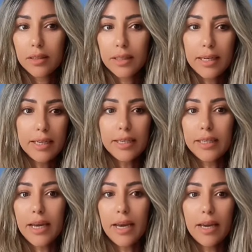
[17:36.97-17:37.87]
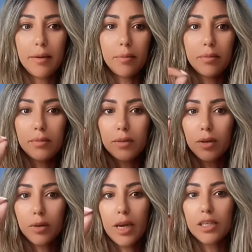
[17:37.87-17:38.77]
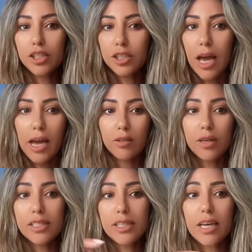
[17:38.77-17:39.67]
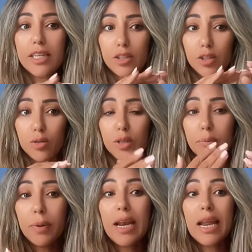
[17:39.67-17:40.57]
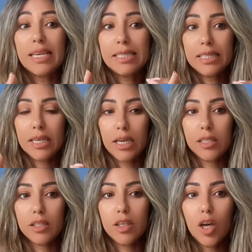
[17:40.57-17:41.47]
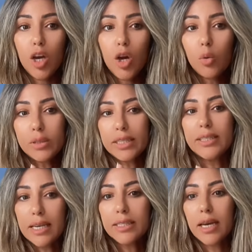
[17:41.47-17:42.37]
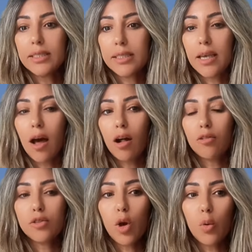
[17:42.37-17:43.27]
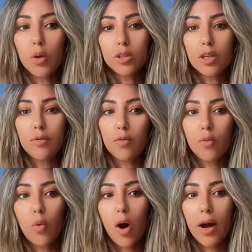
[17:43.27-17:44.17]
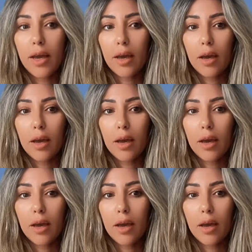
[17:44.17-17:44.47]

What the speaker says: clinic name, location, address, and it's replacing it with the data itself. So I wonder what